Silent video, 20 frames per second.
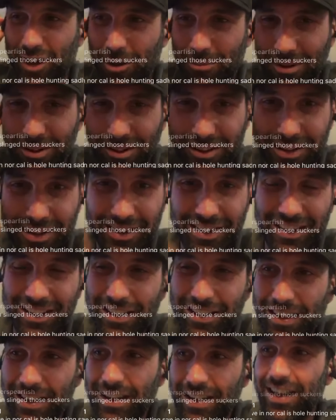Normal.
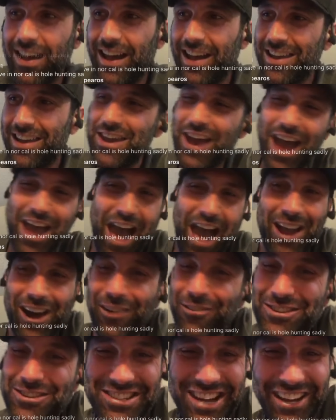Yeah, I
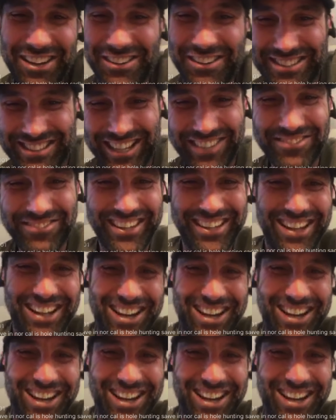always try to do something.